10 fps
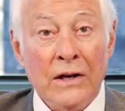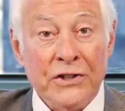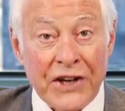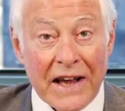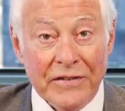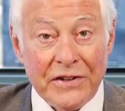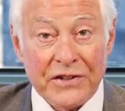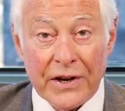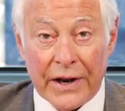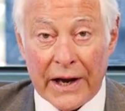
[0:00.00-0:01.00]

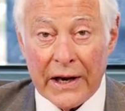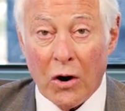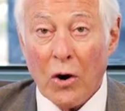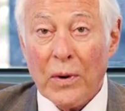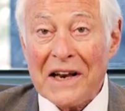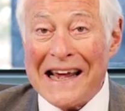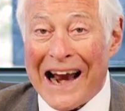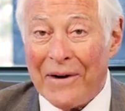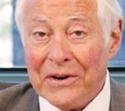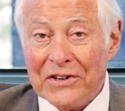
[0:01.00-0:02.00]
Savings today are what
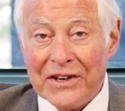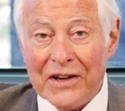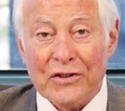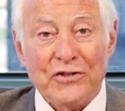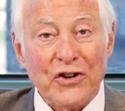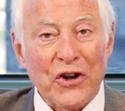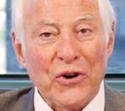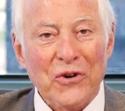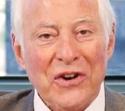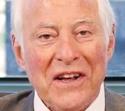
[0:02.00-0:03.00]
guarantee the
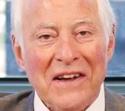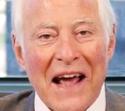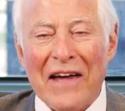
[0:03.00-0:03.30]
security